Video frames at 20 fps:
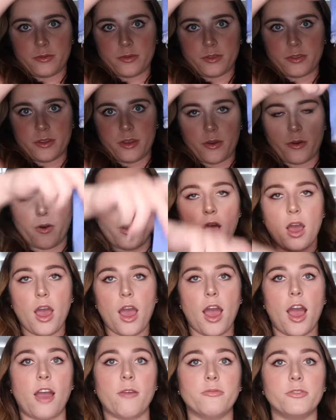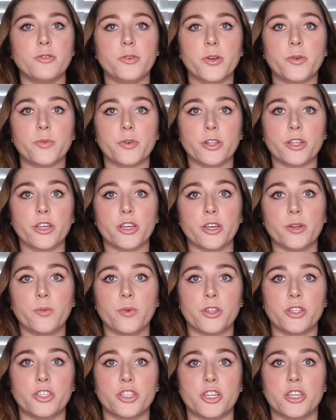So I've been doing really good
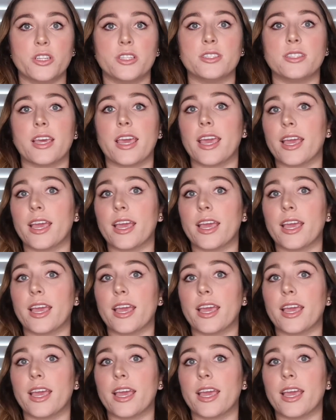with jeans